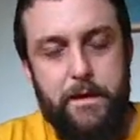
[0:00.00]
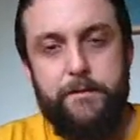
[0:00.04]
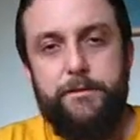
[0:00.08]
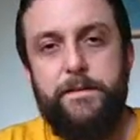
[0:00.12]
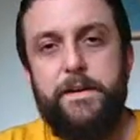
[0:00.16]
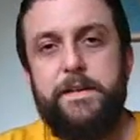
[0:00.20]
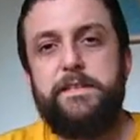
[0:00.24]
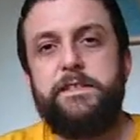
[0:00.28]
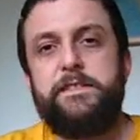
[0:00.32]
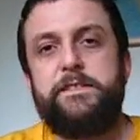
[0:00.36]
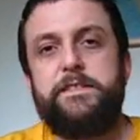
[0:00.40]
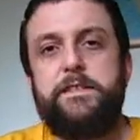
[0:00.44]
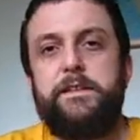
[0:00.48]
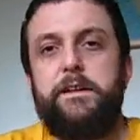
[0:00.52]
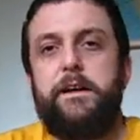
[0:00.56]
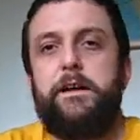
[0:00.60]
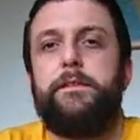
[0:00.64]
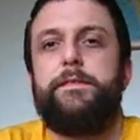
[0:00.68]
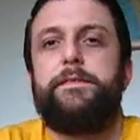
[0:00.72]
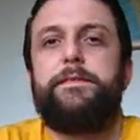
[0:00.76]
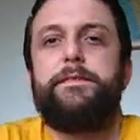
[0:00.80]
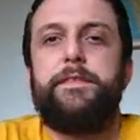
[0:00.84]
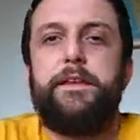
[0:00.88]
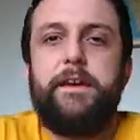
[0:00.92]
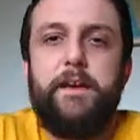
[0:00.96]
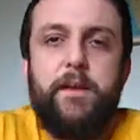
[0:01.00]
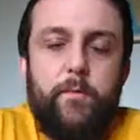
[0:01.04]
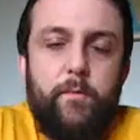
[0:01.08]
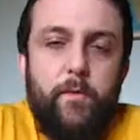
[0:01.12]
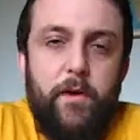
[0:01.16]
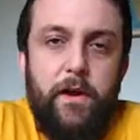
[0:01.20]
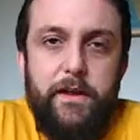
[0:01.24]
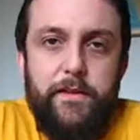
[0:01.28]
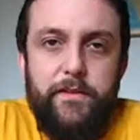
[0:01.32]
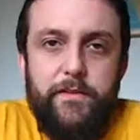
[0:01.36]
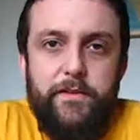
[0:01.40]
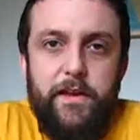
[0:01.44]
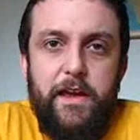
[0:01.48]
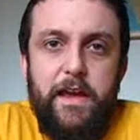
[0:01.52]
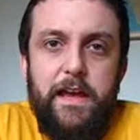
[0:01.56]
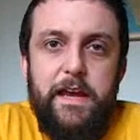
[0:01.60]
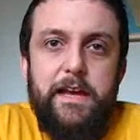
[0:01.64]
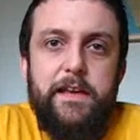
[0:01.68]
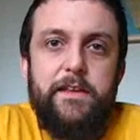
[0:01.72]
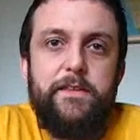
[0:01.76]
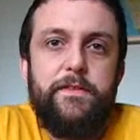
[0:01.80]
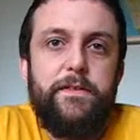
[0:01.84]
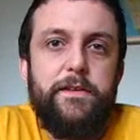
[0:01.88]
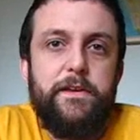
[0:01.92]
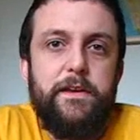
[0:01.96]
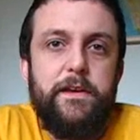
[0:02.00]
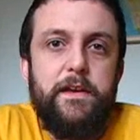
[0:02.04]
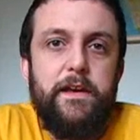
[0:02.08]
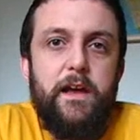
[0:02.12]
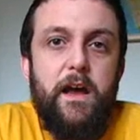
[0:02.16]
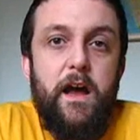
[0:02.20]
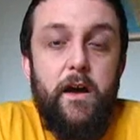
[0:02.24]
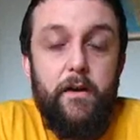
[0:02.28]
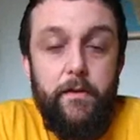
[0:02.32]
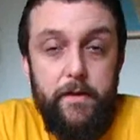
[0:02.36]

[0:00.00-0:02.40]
fact, I think I'm right in saying it's the